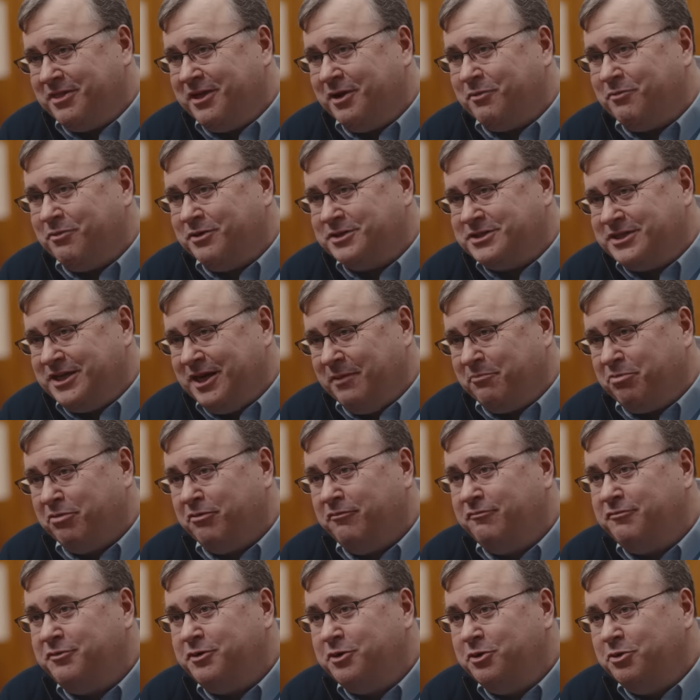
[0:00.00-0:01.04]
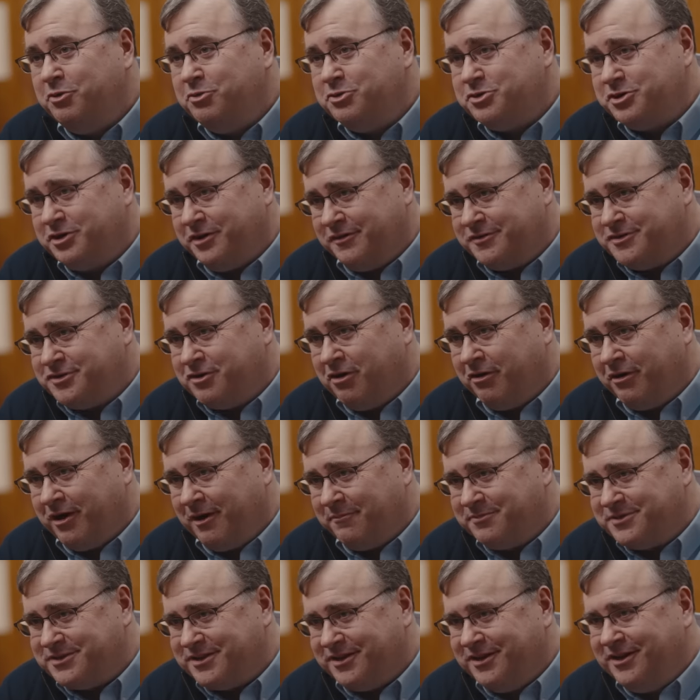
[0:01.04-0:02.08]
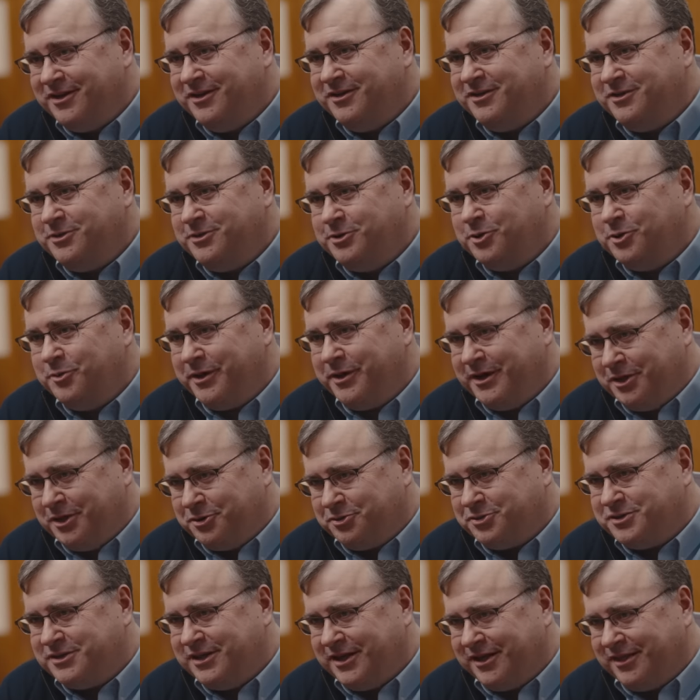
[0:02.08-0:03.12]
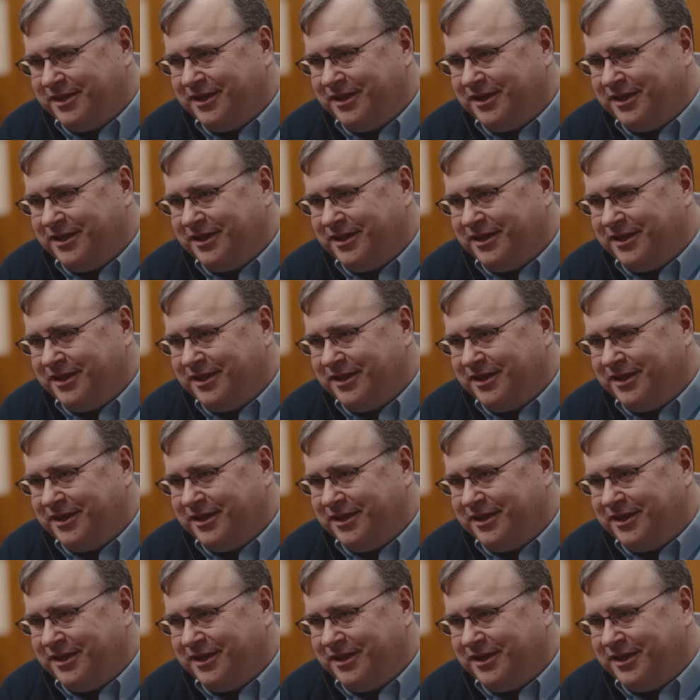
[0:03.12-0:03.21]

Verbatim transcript: I think we'll see a profusion of startups doing interesting